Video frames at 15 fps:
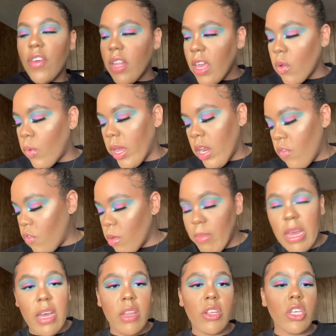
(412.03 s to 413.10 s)
like waiting for my
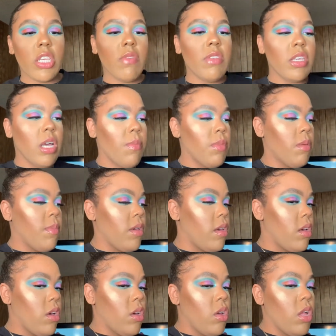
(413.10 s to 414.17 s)
other stuff to come in the
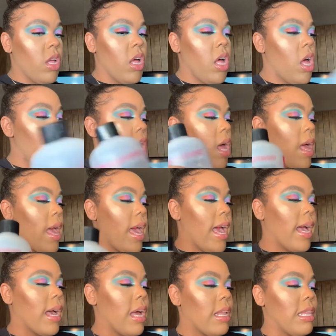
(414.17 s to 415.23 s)
mail i
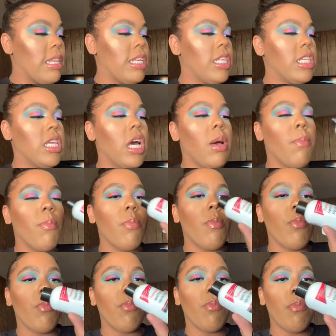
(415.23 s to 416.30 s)
got this
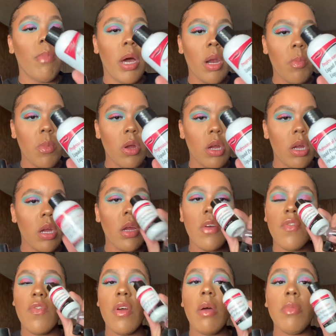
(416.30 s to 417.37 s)
monomer
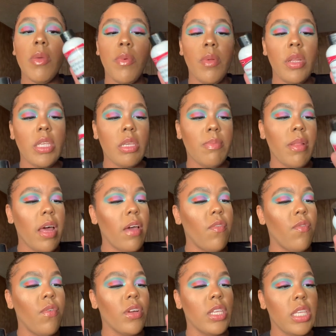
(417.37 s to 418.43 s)
from the beauty supply
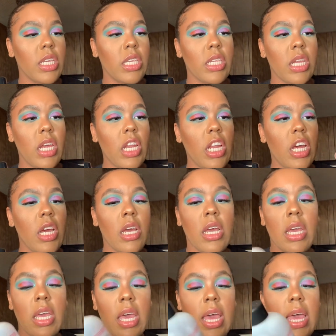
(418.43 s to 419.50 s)
for six ninety
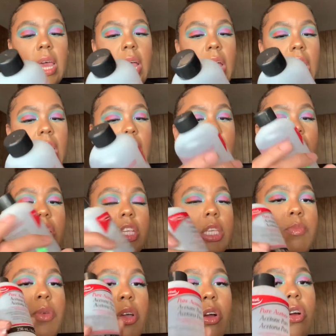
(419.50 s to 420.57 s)
nine, and i got this
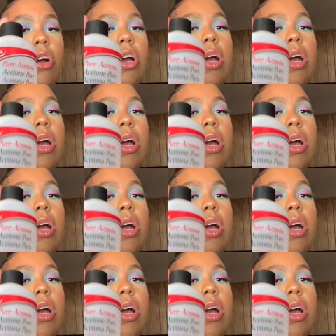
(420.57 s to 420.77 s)
pure